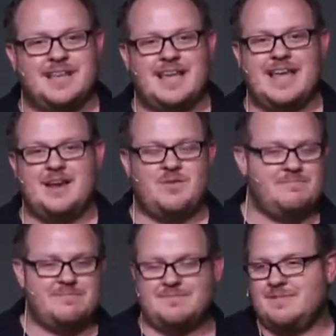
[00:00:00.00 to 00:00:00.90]
and I,
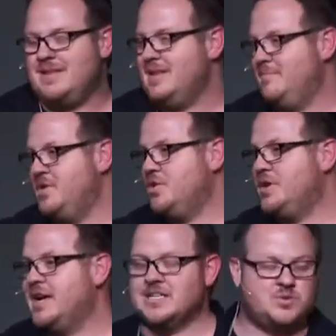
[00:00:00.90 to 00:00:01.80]
I'm going to go to
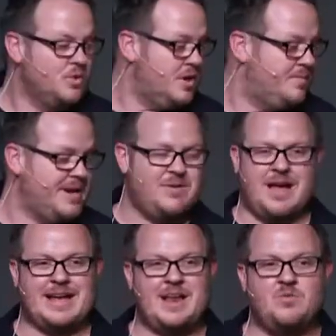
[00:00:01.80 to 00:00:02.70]
God's word, but I, I
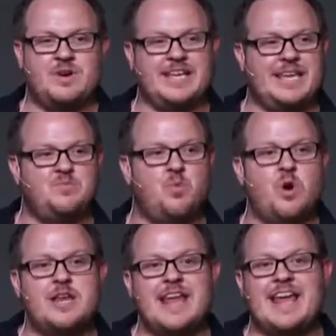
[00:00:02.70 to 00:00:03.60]
kind of want to keep one
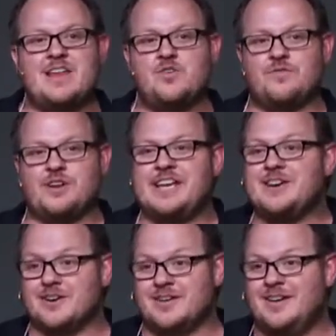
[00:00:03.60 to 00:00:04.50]
hand over
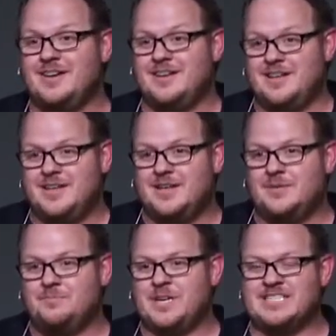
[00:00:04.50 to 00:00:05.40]
here
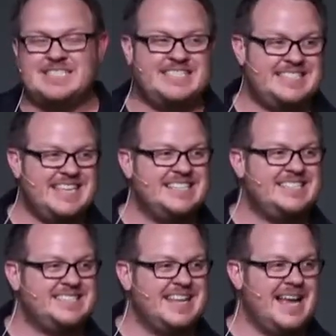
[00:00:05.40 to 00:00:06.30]
because this sin is,
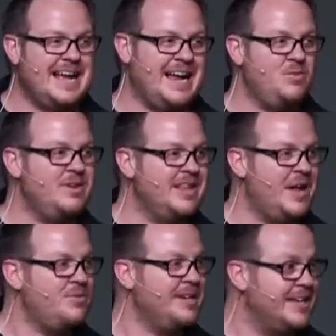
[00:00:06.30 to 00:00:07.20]
I don't want to, I don't
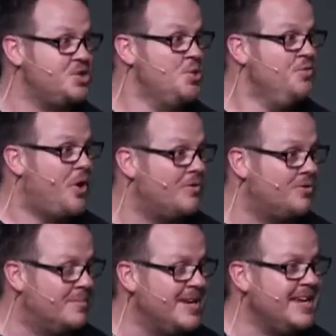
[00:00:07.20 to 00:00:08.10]
want to get too far
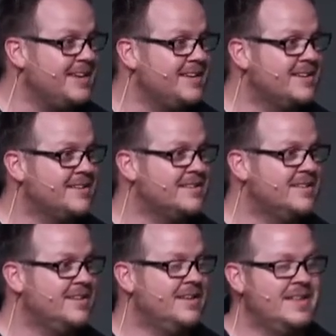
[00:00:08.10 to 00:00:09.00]
from it.
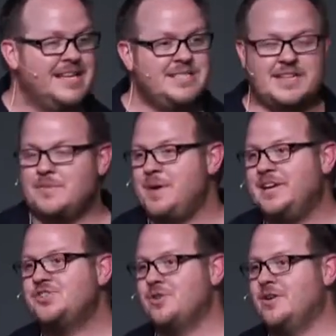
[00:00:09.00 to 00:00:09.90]
That's not the
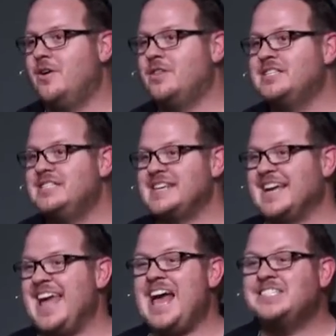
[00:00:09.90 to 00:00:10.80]
picture at all. This is a
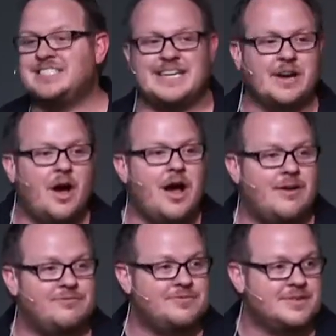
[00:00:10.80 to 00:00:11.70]
casting off,
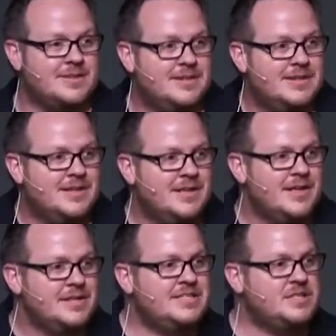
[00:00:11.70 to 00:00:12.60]

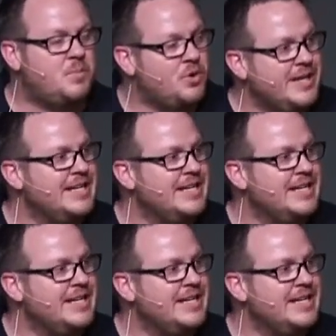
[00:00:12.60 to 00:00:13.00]
this is putting